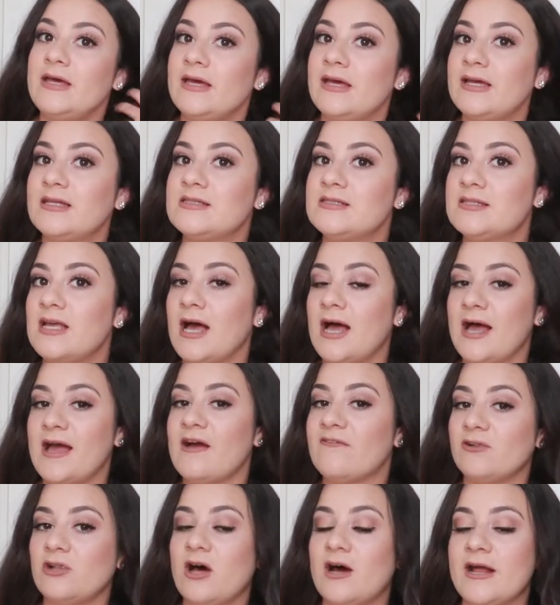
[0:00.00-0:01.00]
I
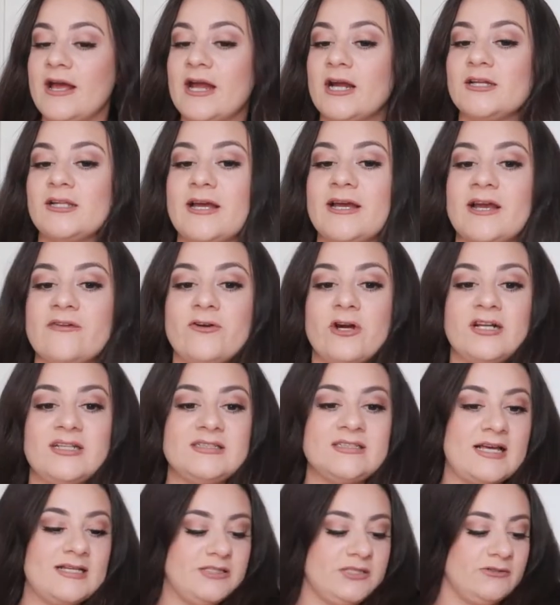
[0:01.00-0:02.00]
have a lot of hair, like I've already
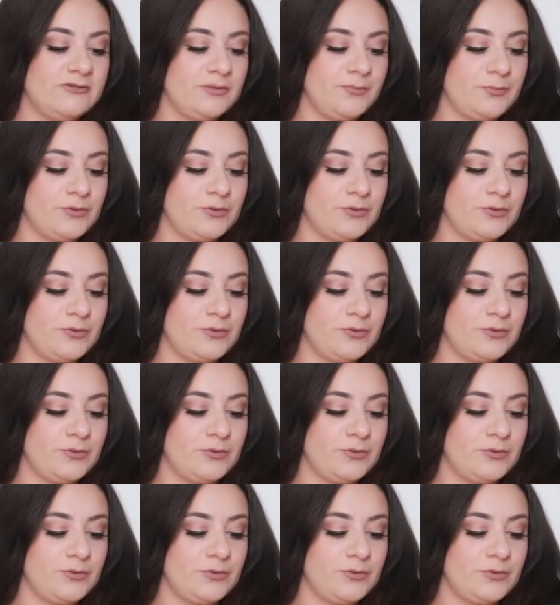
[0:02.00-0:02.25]
said, so